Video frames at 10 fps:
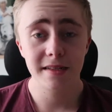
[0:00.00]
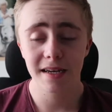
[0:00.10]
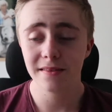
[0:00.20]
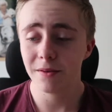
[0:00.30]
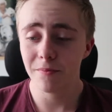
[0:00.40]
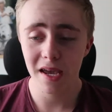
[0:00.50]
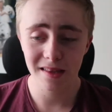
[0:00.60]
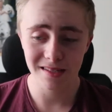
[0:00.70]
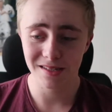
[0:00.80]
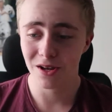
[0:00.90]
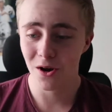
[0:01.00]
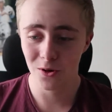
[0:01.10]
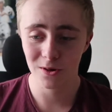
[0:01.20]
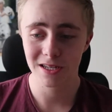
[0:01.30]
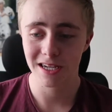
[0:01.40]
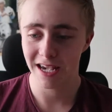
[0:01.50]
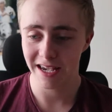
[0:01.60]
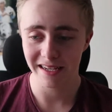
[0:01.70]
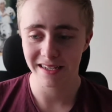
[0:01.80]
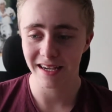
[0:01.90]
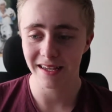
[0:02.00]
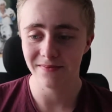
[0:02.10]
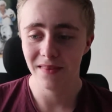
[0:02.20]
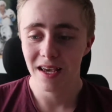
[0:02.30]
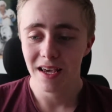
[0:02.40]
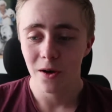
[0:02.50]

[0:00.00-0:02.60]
And then they make this whole cake, and